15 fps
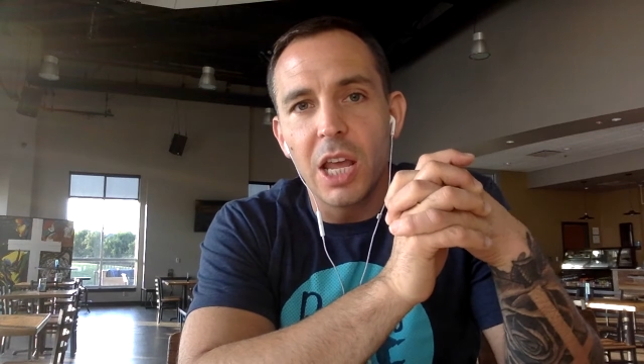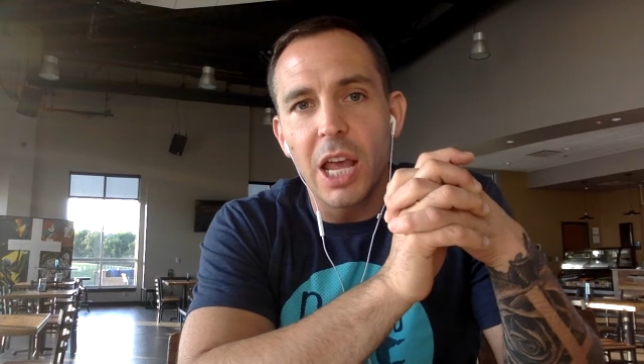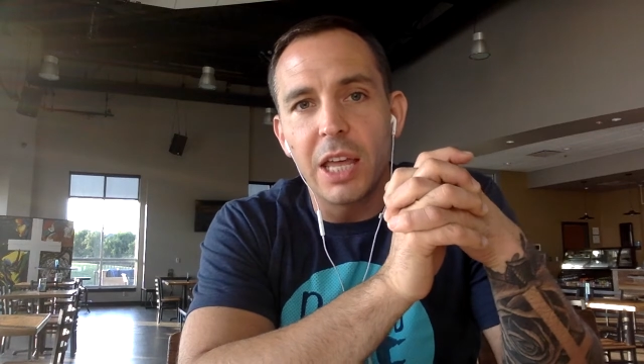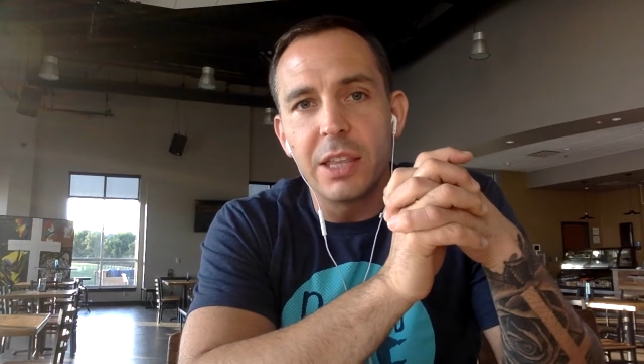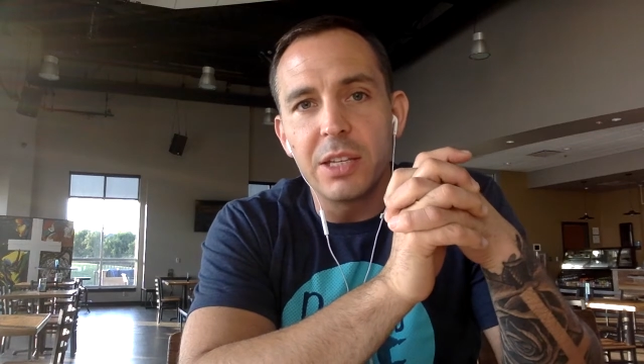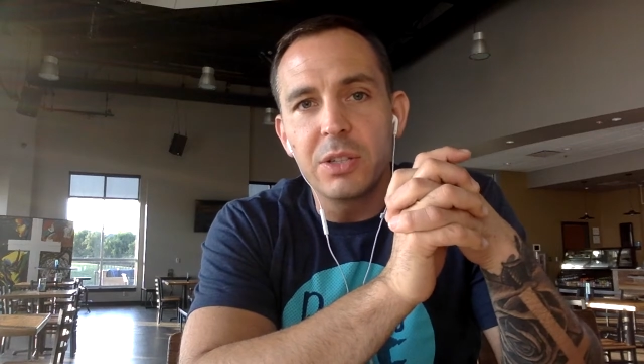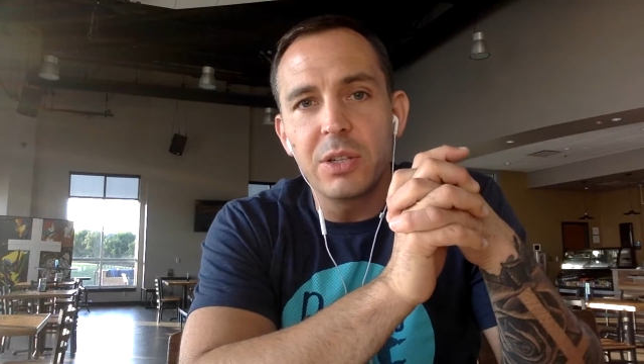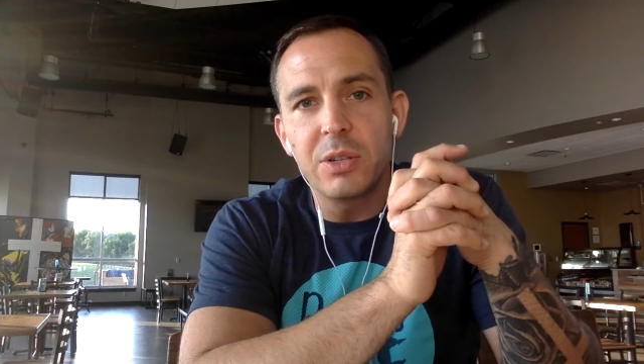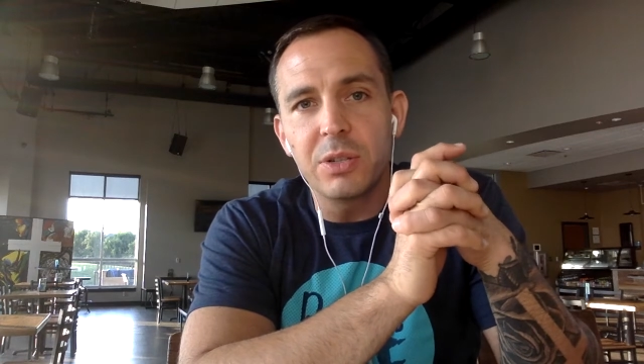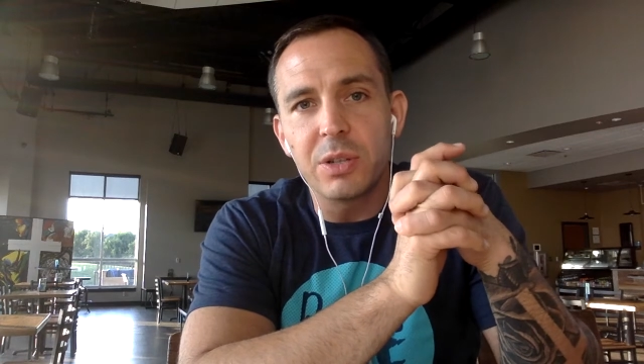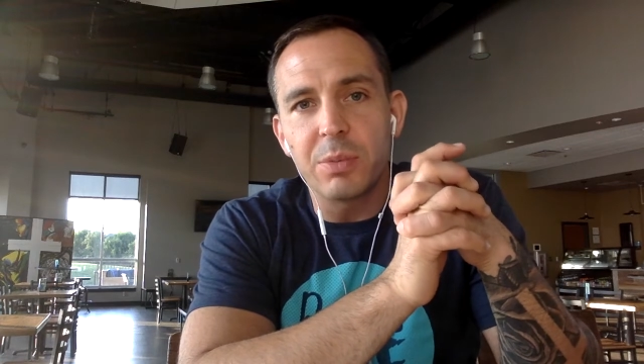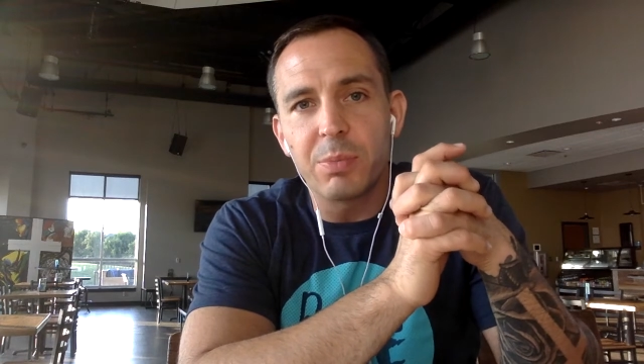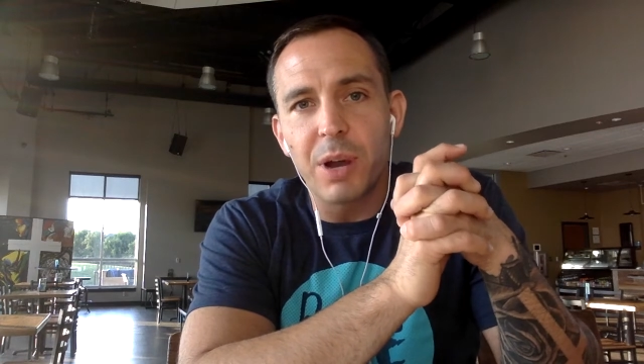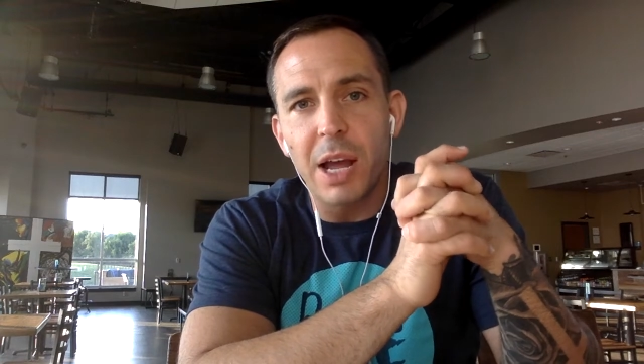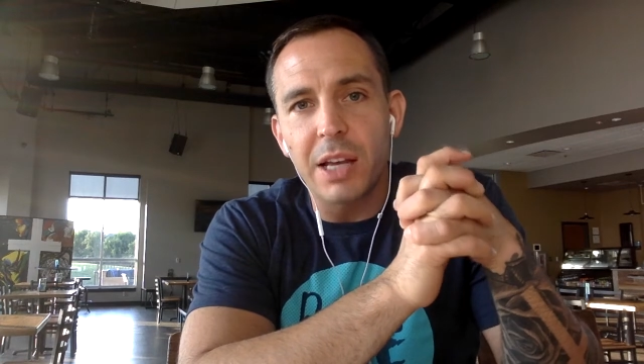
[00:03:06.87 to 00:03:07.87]
and this is
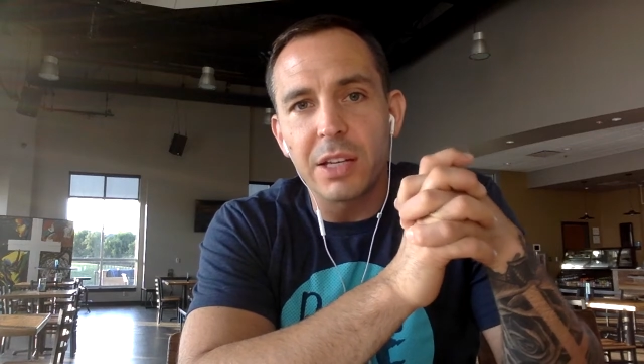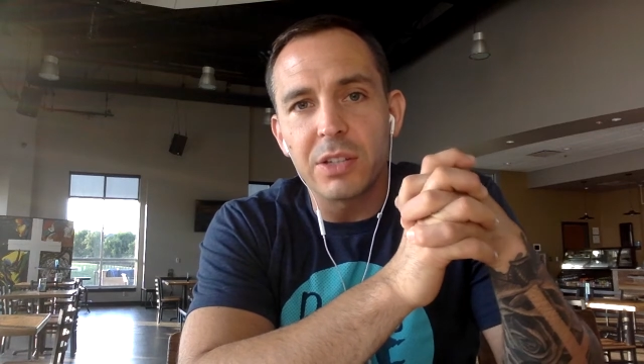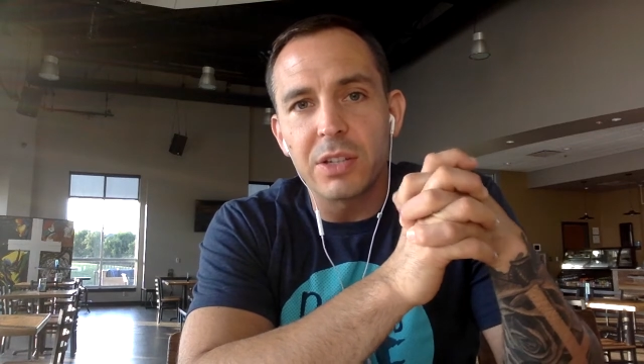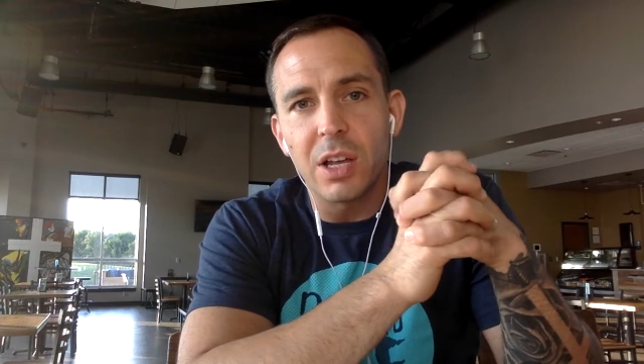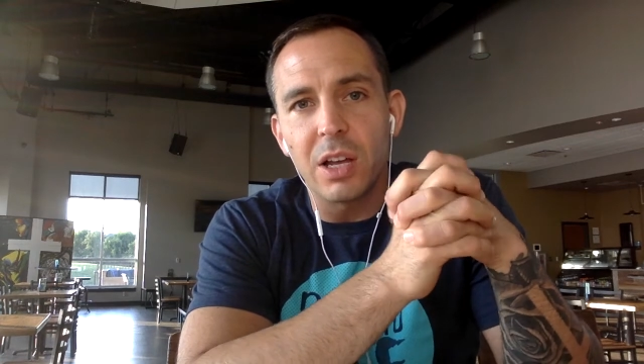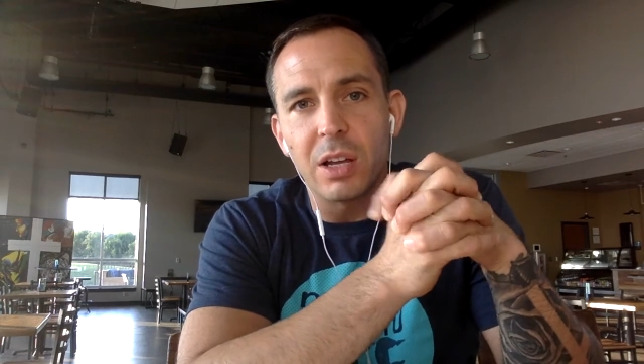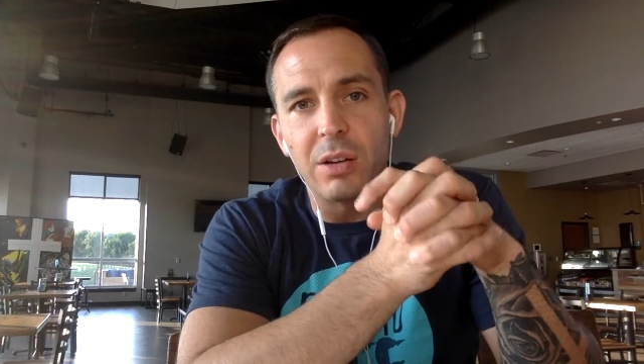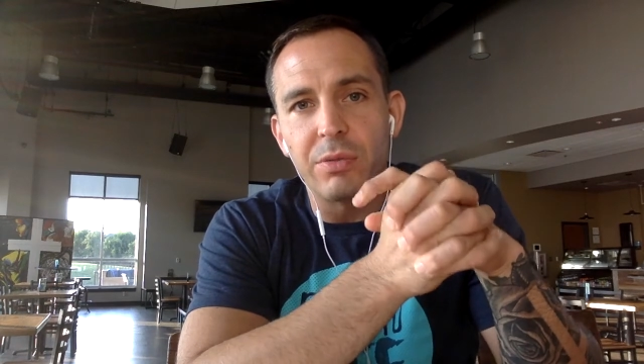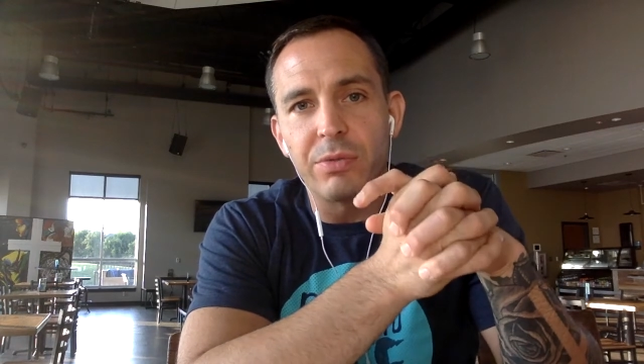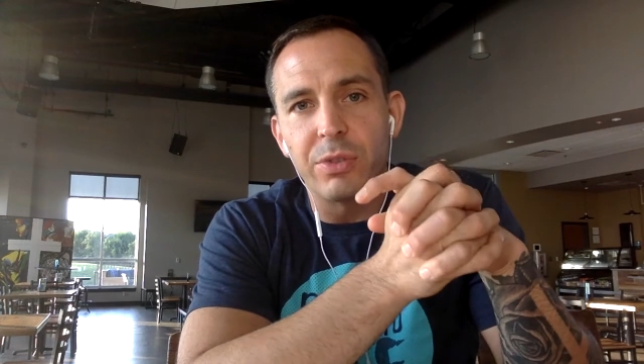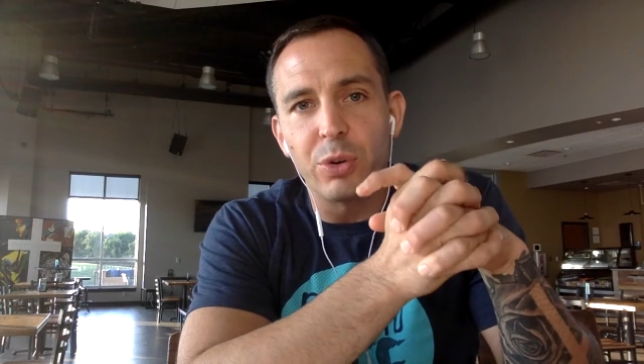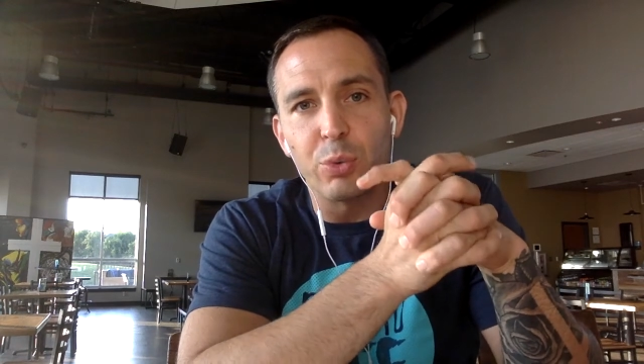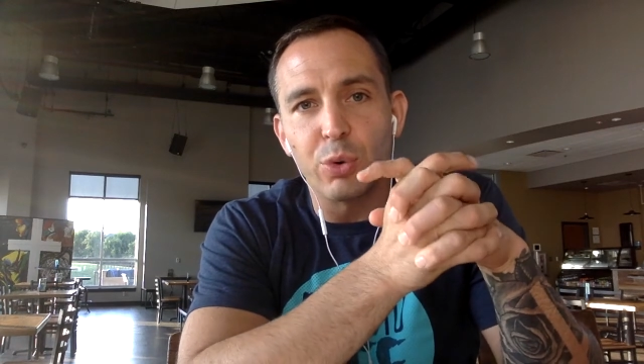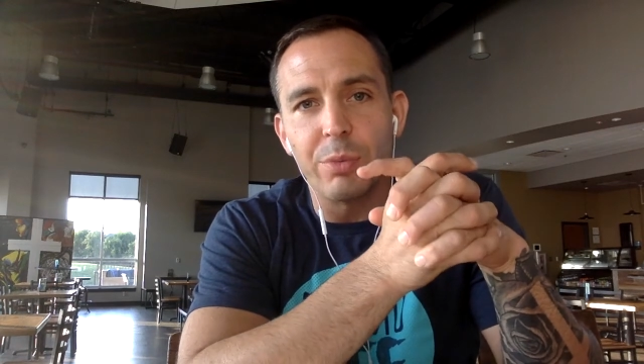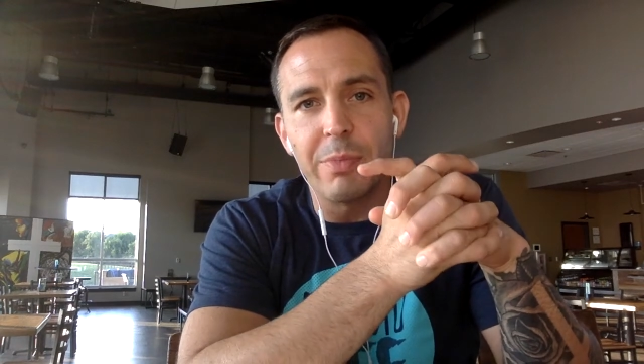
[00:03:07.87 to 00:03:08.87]
the practice of
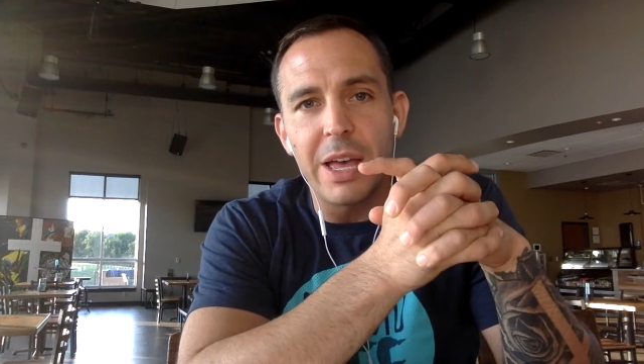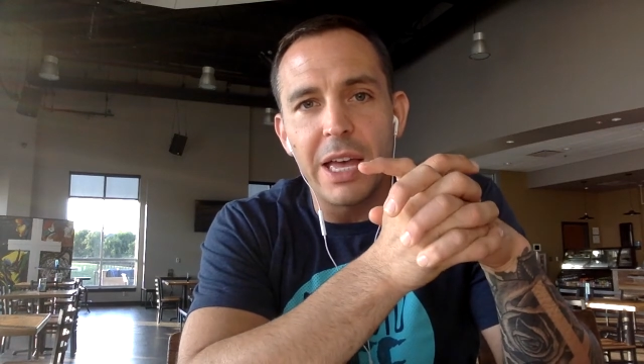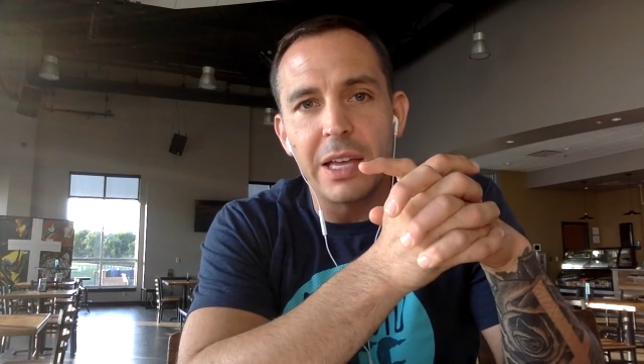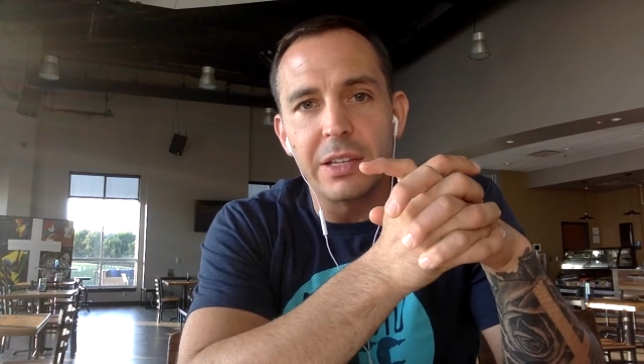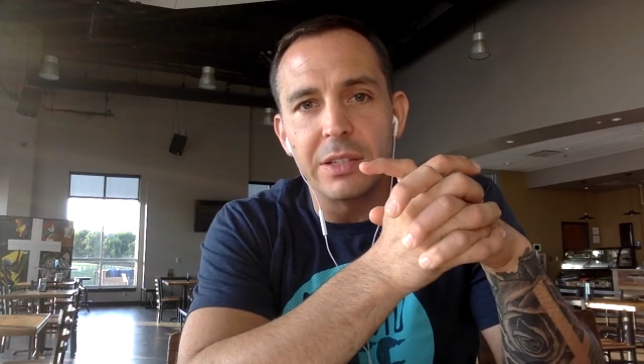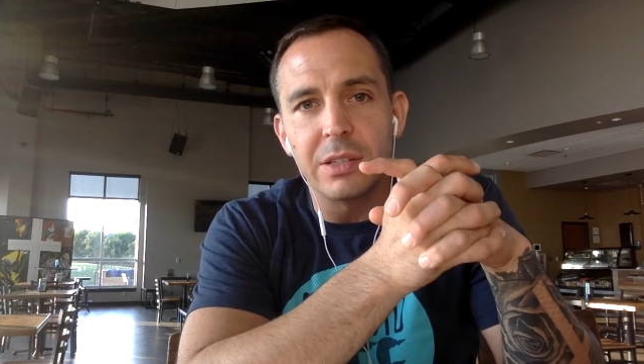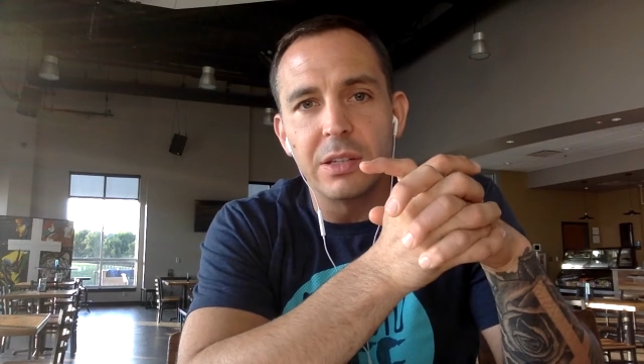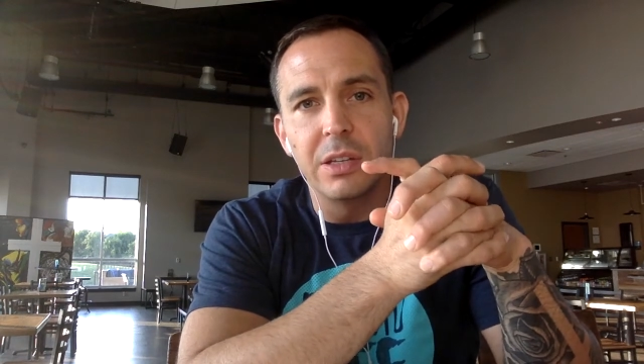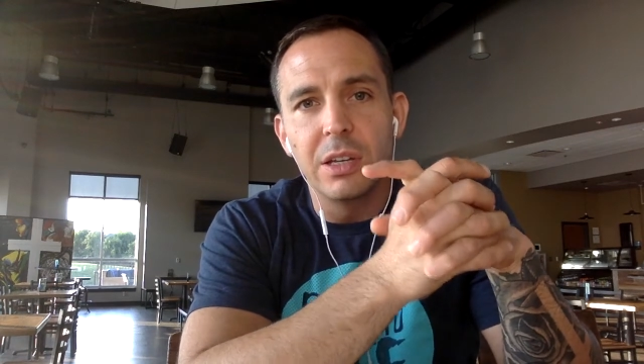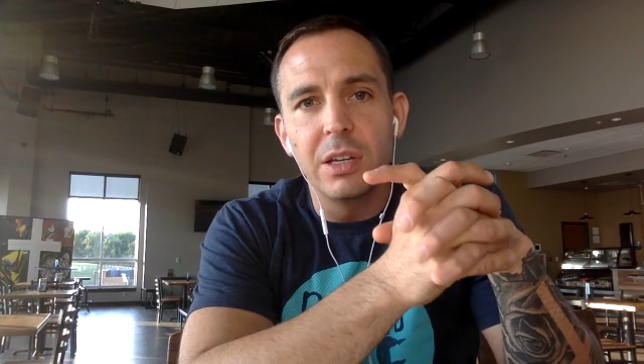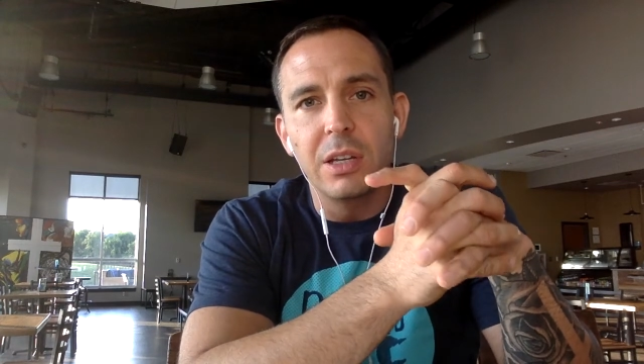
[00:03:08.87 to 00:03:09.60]
remez.